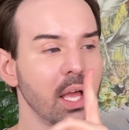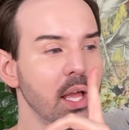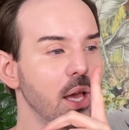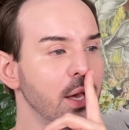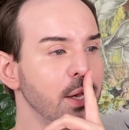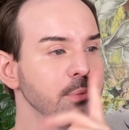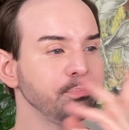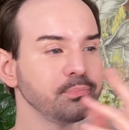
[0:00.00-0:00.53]

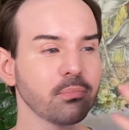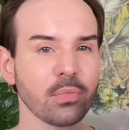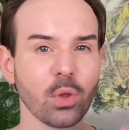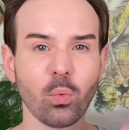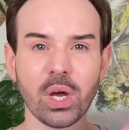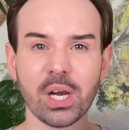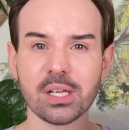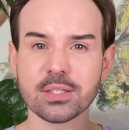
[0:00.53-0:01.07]

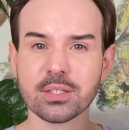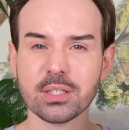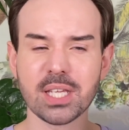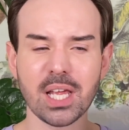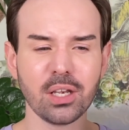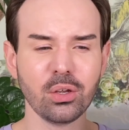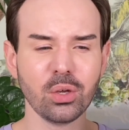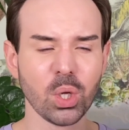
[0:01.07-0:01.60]
What else to
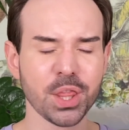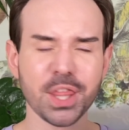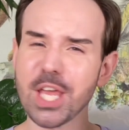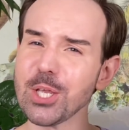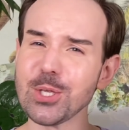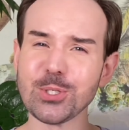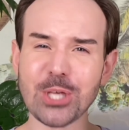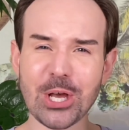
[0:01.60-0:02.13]
tell you?
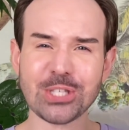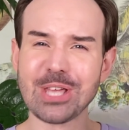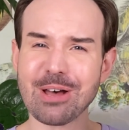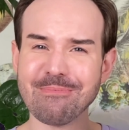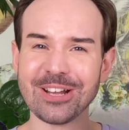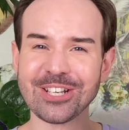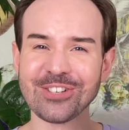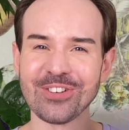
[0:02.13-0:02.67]
Thank you so
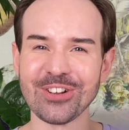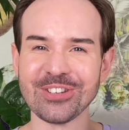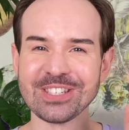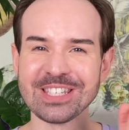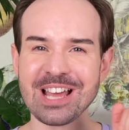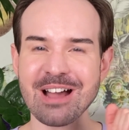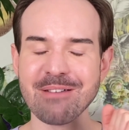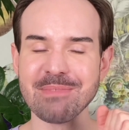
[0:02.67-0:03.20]
much for your
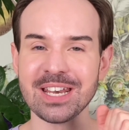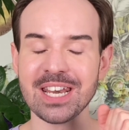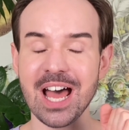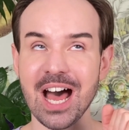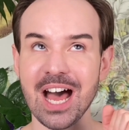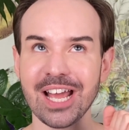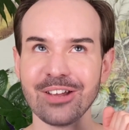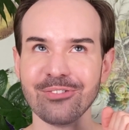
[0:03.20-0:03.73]
time, and
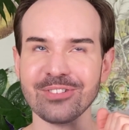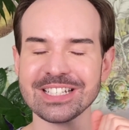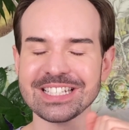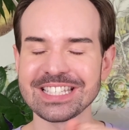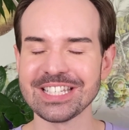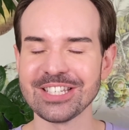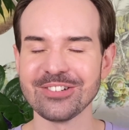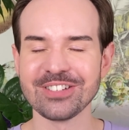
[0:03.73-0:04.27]
I will
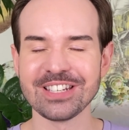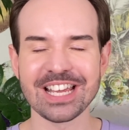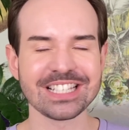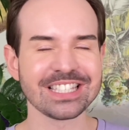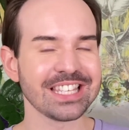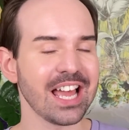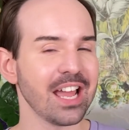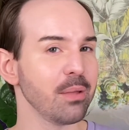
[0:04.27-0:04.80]
see you
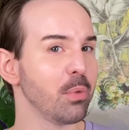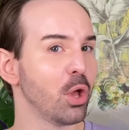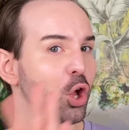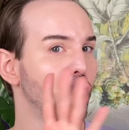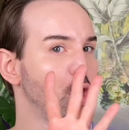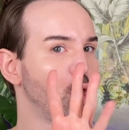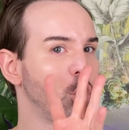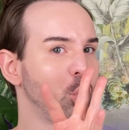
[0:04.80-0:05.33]
next time.
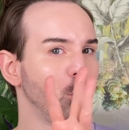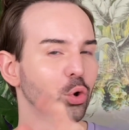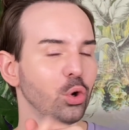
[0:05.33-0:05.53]
Au